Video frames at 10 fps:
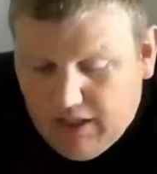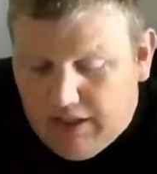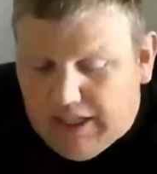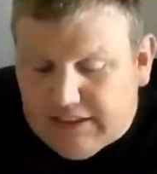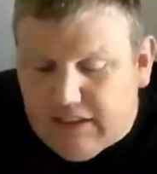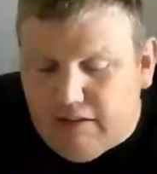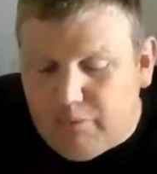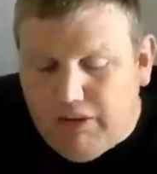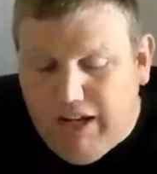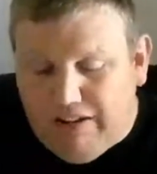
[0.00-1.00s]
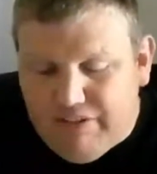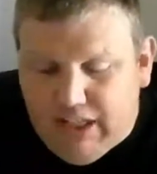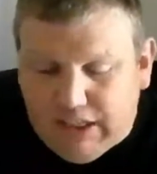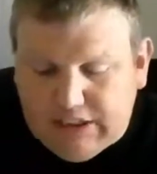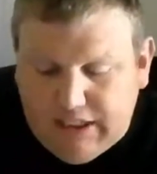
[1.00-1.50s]
Next up, we have the
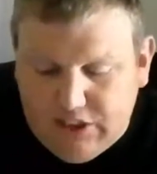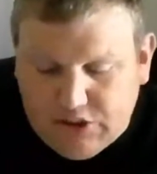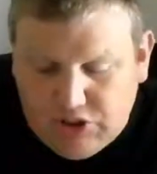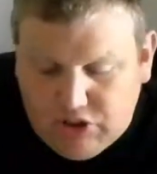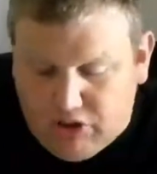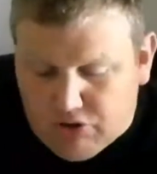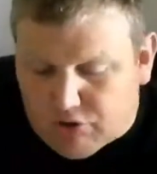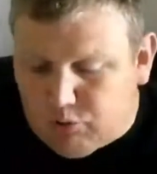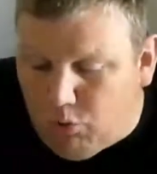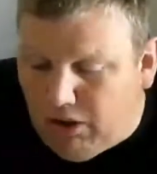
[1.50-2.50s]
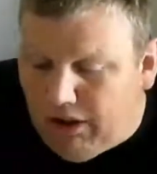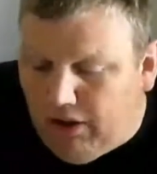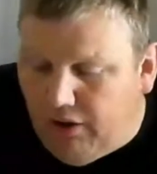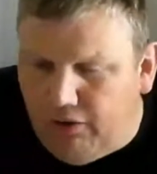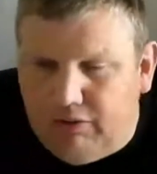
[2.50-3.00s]
Los Angeles Chargers,
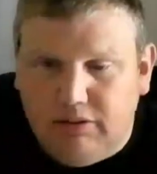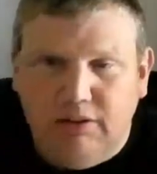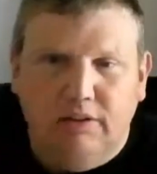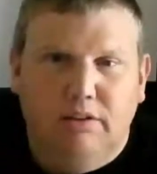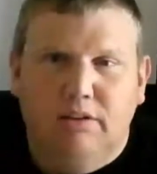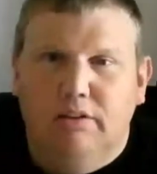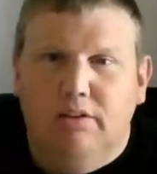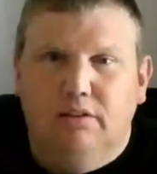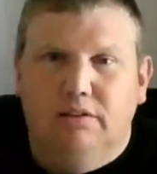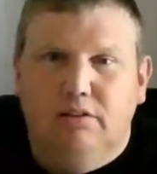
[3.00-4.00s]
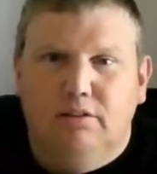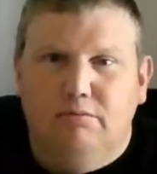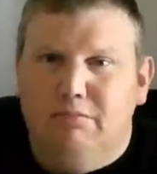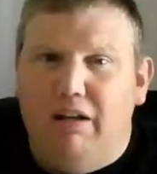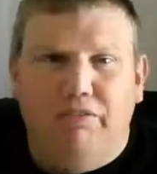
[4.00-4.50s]
1-0.
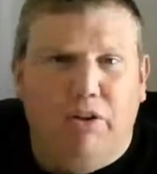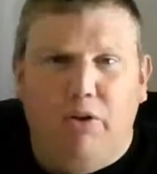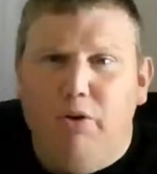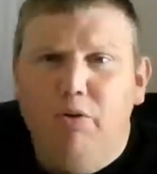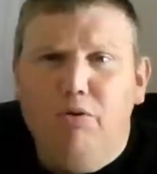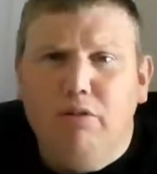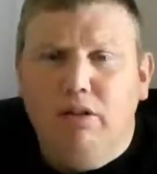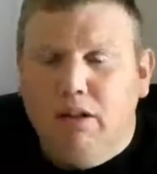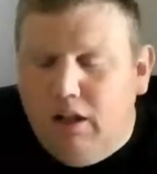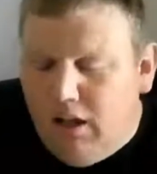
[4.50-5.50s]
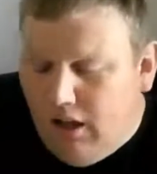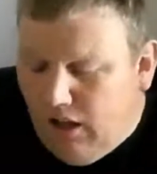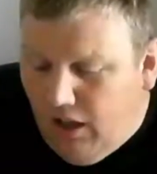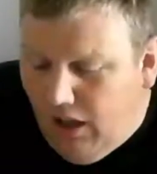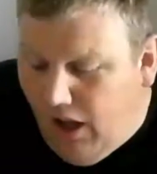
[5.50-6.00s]
Melvin who?
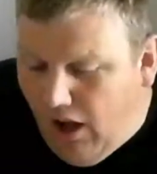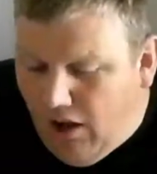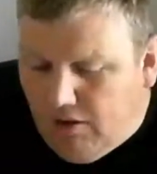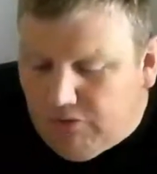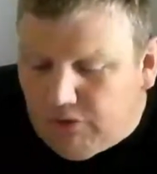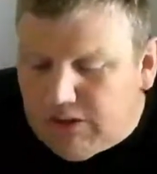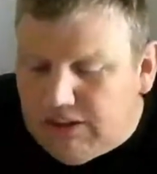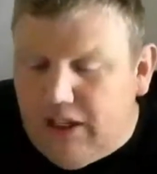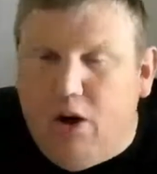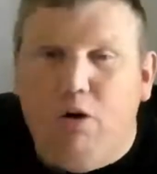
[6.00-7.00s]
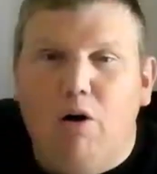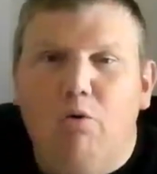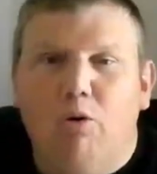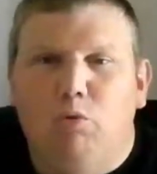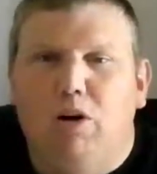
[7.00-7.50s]
Versus the
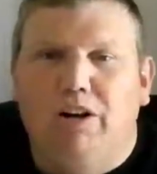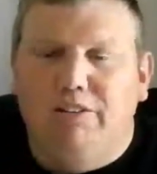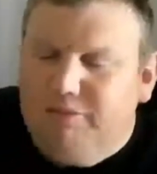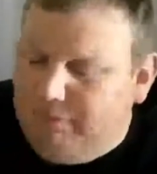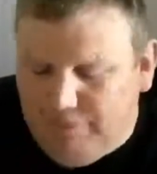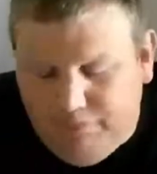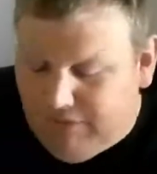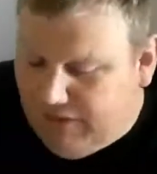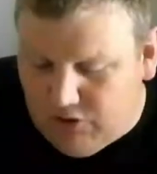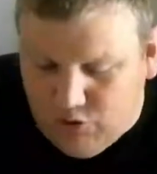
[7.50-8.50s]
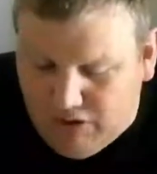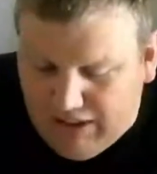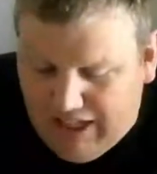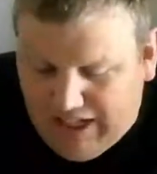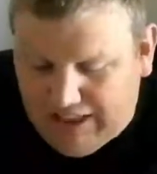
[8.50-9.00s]
0-0-1 Detroit
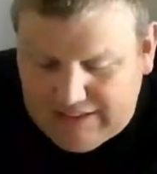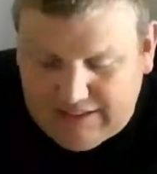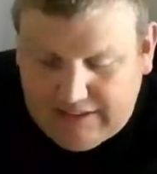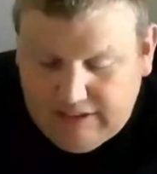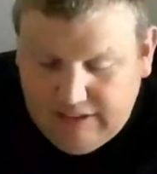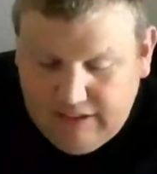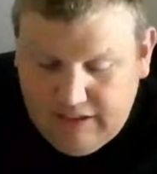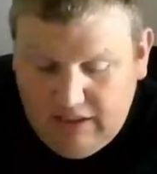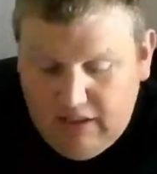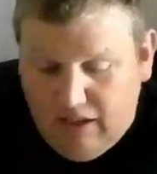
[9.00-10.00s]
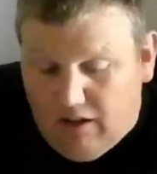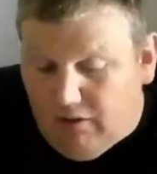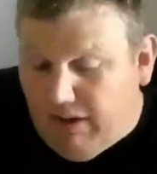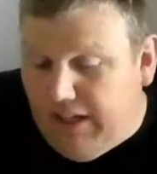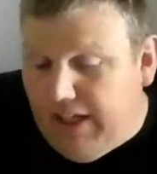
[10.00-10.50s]
Lions. All
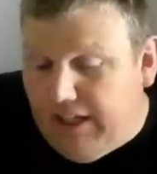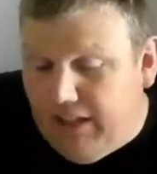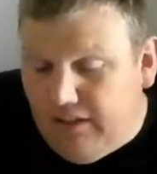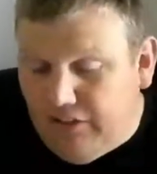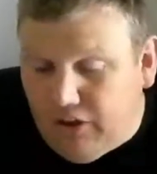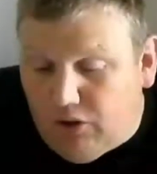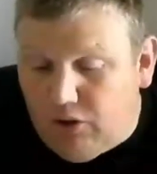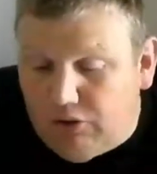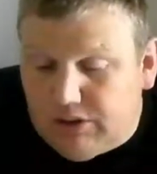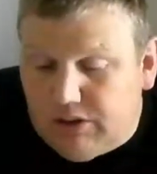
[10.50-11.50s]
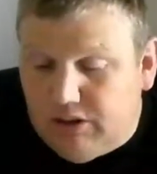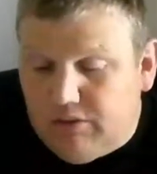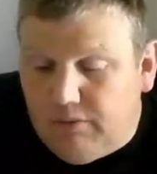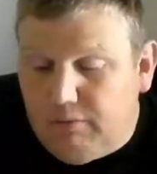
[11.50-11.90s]
right, and the Colts.